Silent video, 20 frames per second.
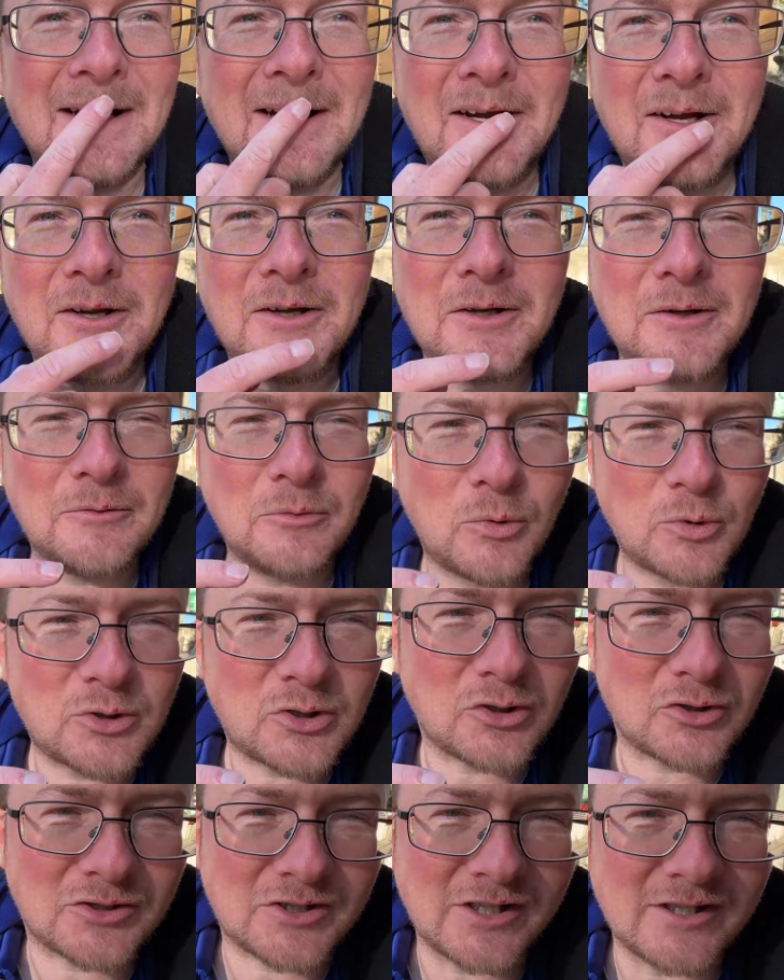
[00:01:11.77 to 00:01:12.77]
Uh,
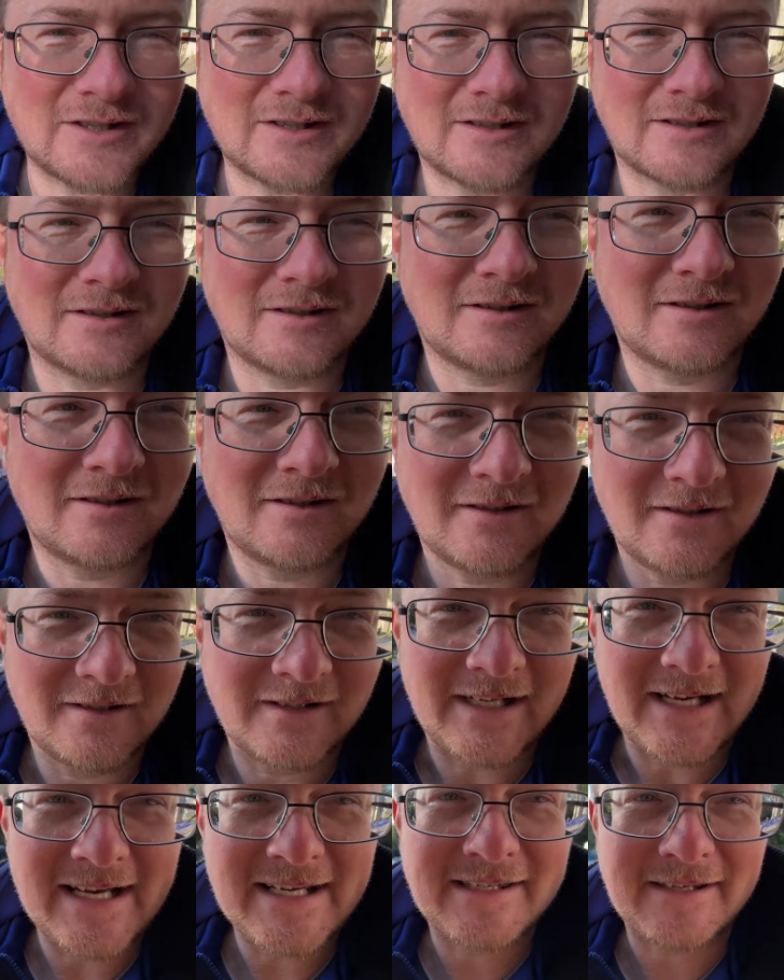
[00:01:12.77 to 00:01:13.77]
Woodcutters
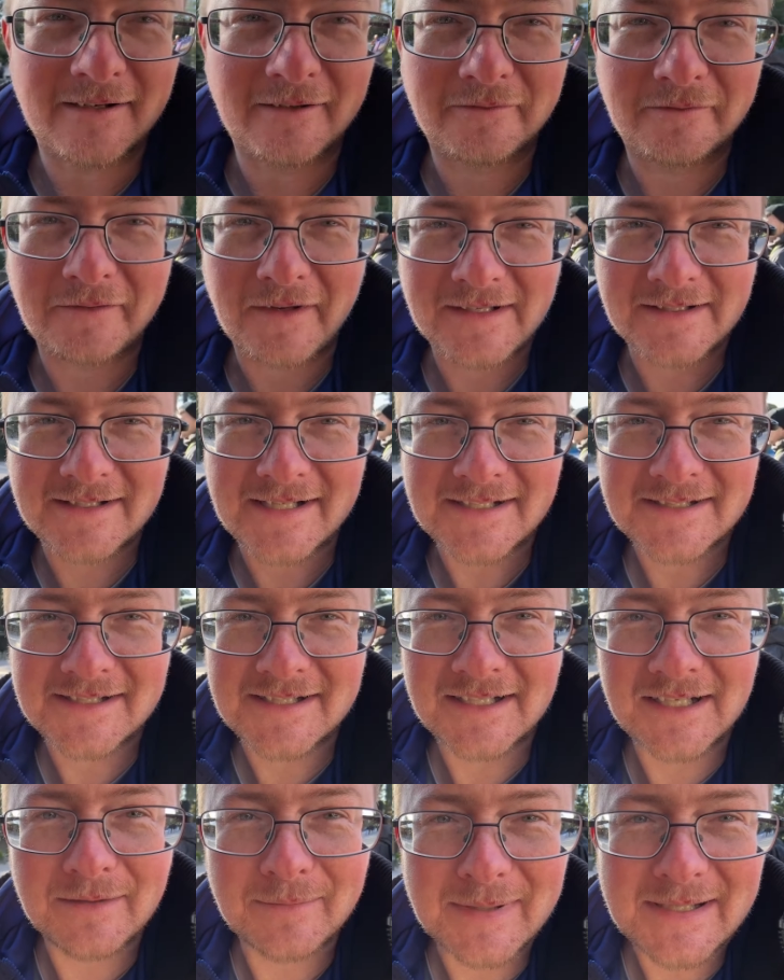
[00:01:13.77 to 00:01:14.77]
is
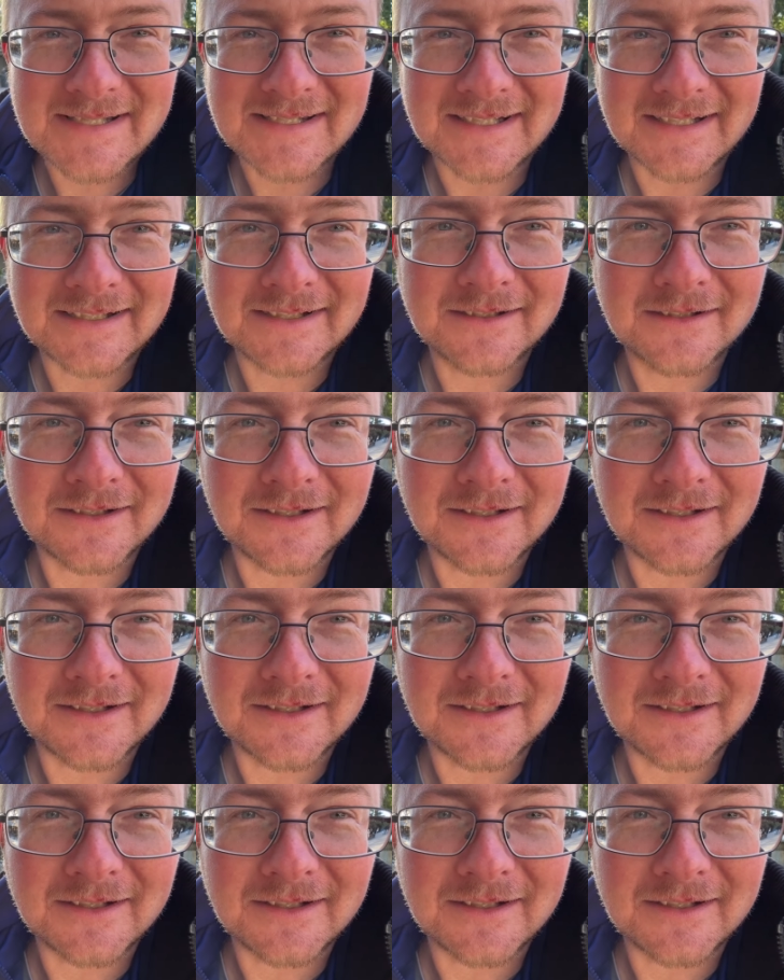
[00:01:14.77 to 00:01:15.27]
fantastically busy.